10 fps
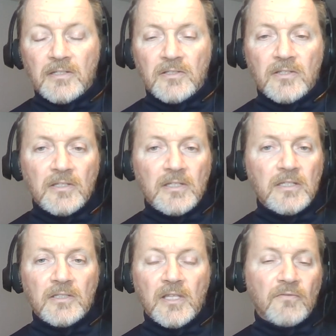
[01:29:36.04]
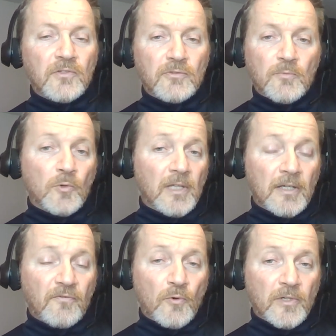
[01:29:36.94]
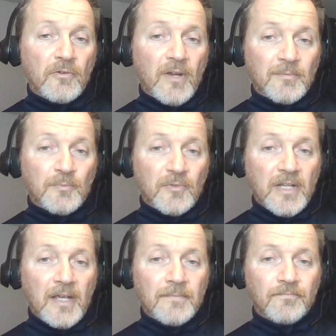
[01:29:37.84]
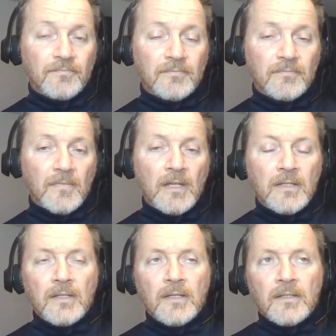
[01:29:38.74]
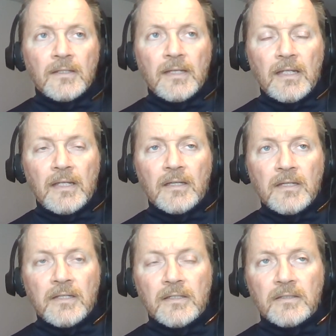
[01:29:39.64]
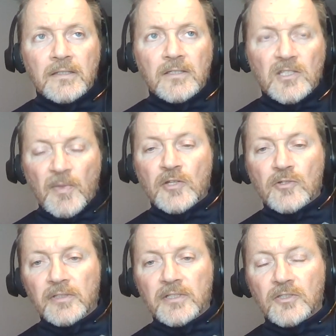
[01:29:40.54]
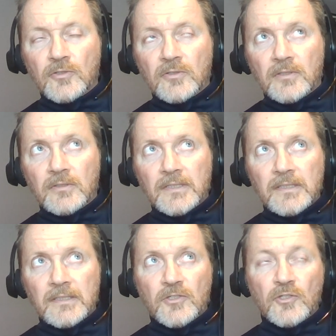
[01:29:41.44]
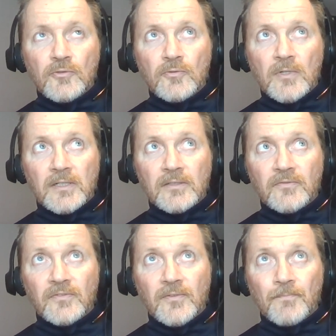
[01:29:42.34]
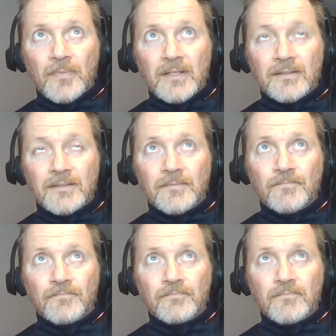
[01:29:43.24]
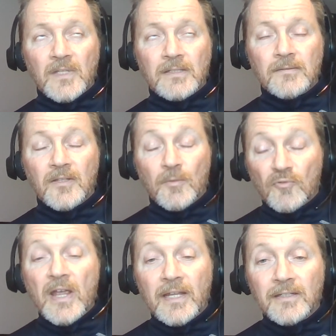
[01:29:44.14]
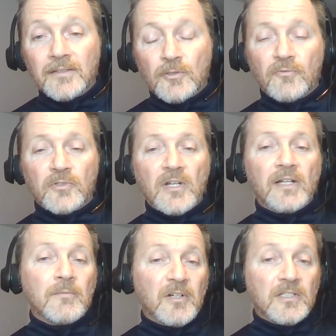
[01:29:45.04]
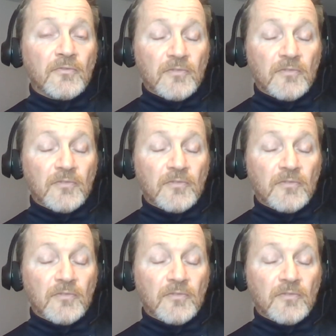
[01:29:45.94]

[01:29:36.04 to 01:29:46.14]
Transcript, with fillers: disease, they've used more like 40 grams per day and, and in the special issue issue of um, the brain. So if we're talking about a different